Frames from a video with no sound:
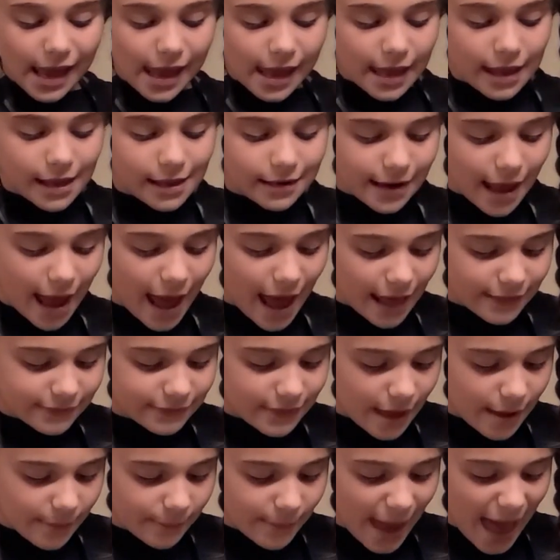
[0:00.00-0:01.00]
and add
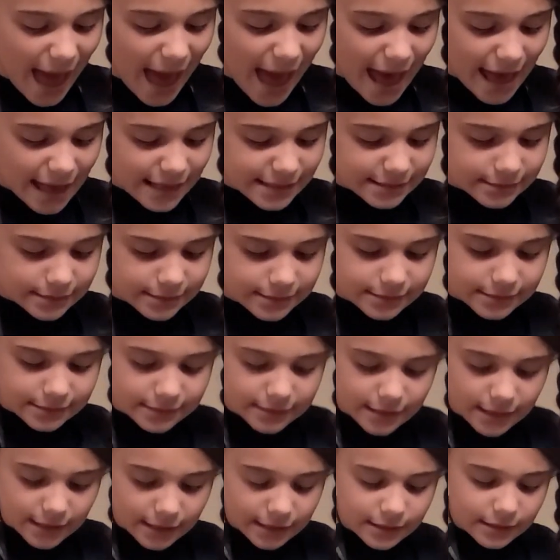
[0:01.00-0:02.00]
them as
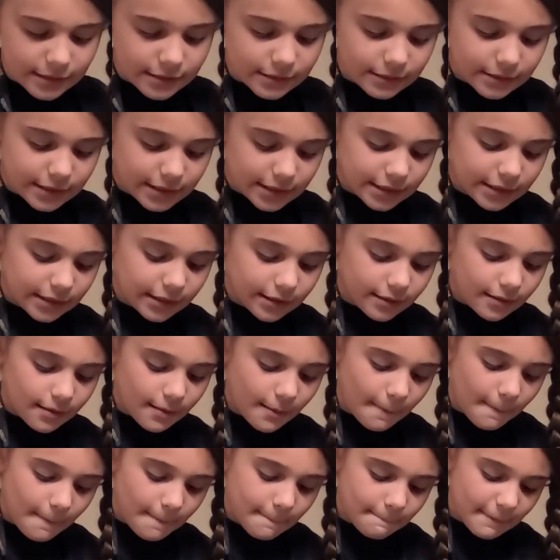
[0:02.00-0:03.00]
the
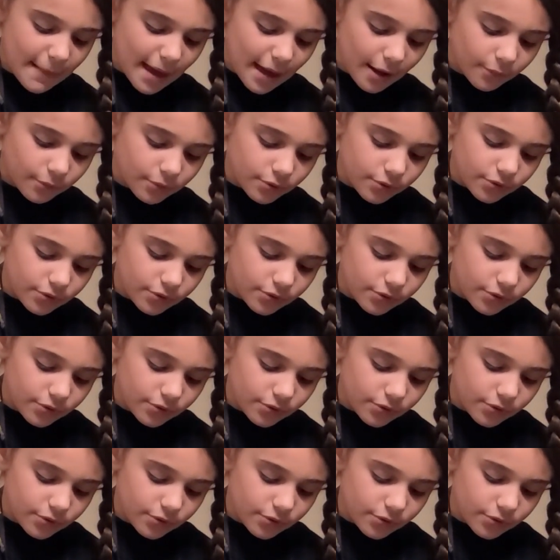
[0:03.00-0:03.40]
mouth.